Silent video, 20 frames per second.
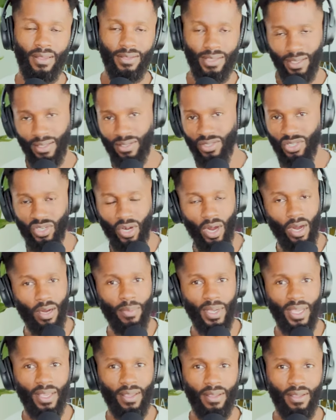Until it's
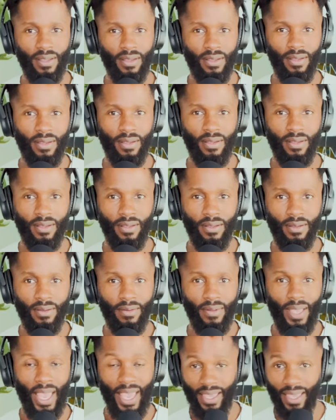charming.
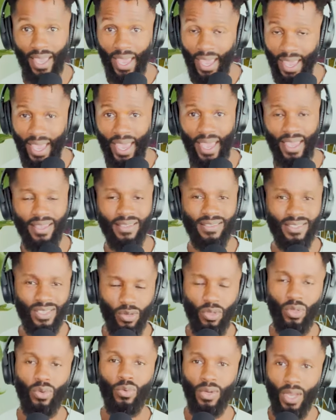A K A
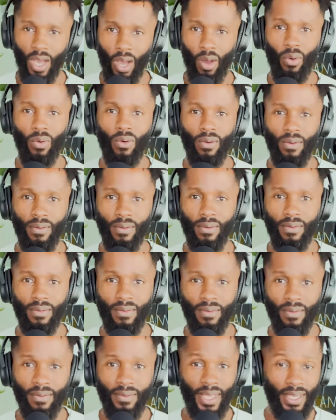until you know
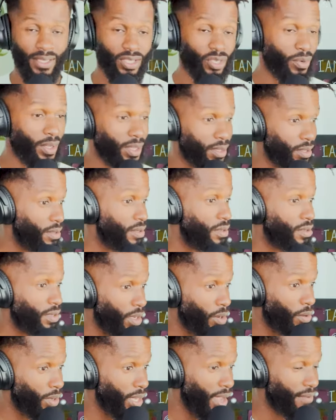that you either need
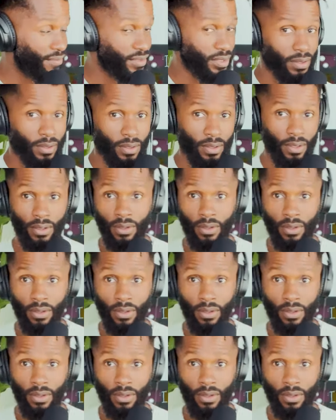to go left,